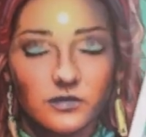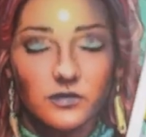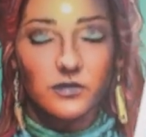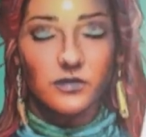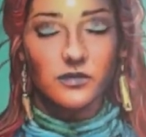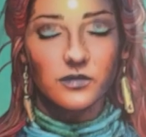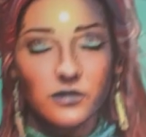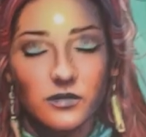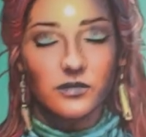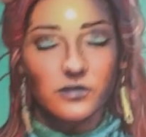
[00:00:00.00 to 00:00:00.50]

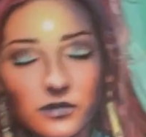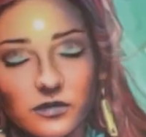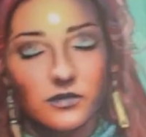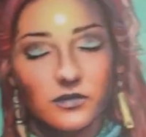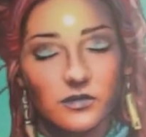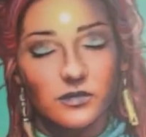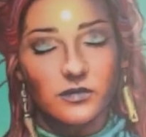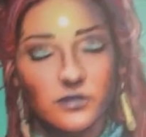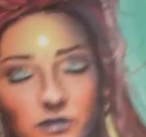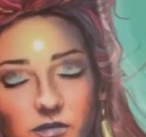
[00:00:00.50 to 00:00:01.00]
Yeah, have this
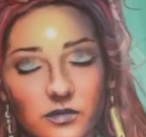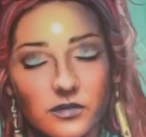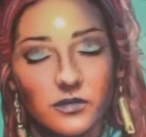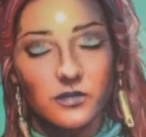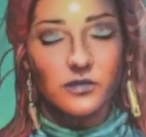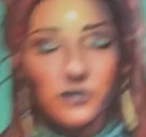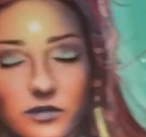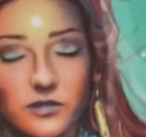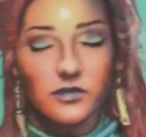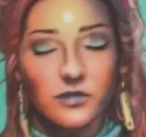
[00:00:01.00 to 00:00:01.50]
deep
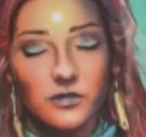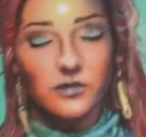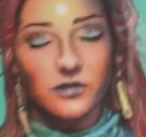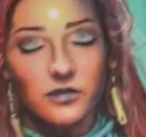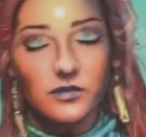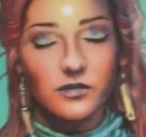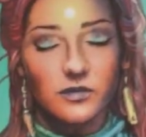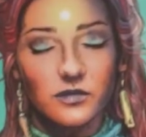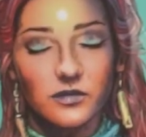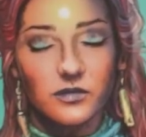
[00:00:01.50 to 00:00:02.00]
knowing, you're
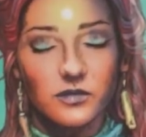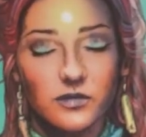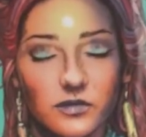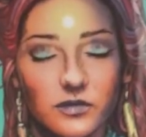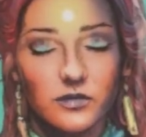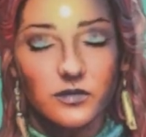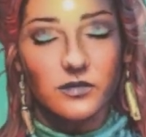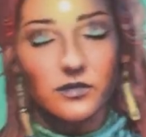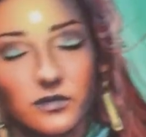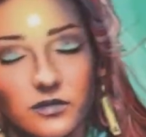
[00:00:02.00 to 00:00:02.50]
using your
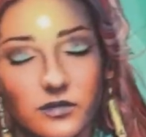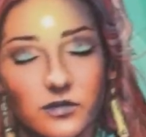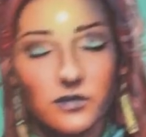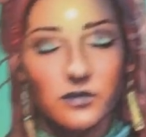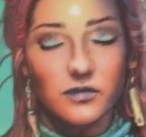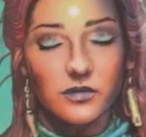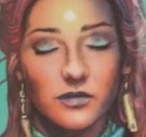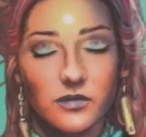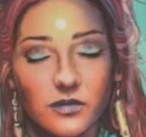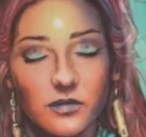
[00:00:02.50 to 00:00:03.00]

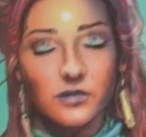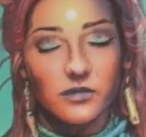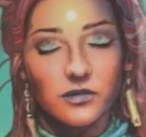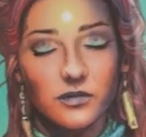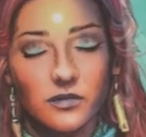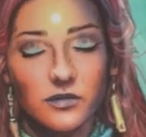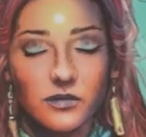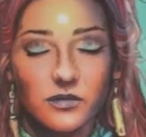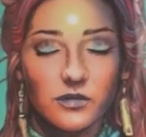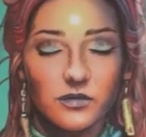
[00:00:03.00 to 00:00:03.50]
intuition about
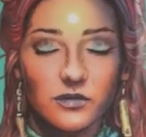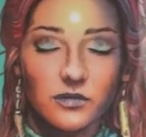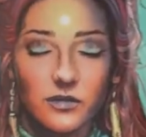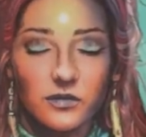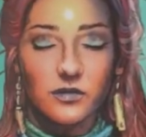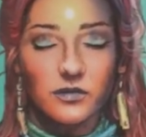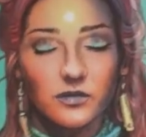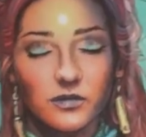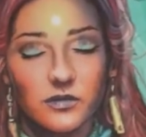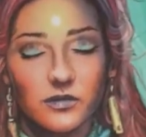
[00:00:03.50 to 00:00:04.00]
some
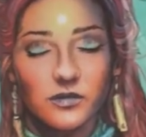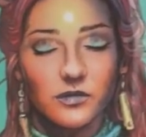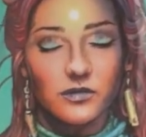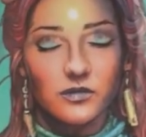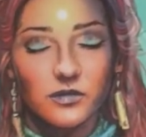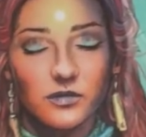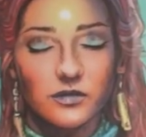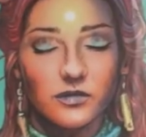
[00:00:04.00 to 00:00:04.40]
kind of